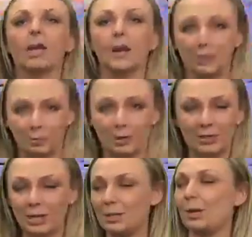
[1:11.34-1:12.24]
other words,
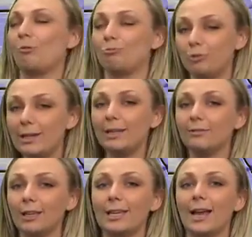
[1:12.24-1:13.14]
it is a really,
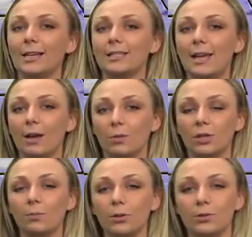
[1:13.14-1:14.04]
really nice day with
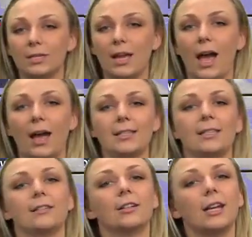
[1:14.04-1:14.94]
the blue skies
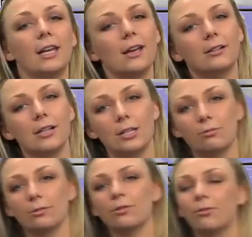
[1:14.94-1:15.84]
and they're going to carry us
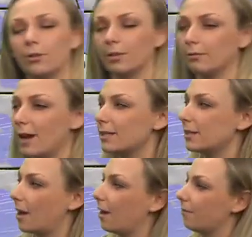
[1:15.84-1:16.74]
through for the rest
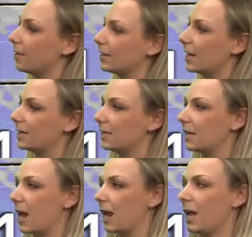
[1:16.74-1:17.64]
of the day
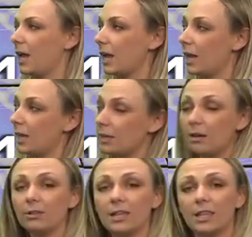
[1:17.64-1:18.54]
today. The
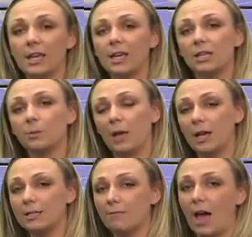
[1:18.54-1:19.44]
only thing is,
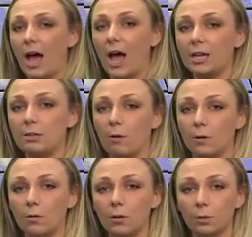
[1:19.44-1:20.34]
because of that high to our
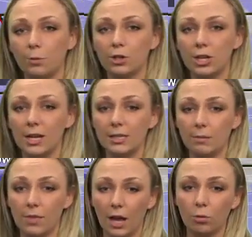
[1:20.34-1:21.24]
north pushing in some
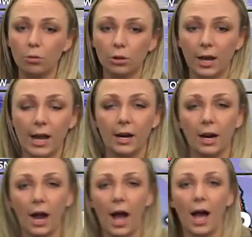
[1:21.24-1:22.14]
of that cooler
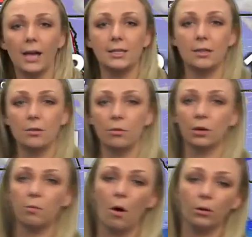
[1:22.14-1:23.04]
air, highs in the
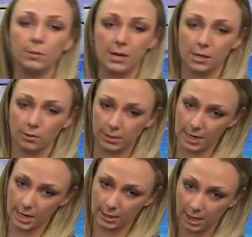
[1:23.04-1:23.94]
north will only be in those
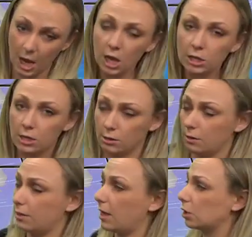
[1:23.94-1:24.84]
teens to the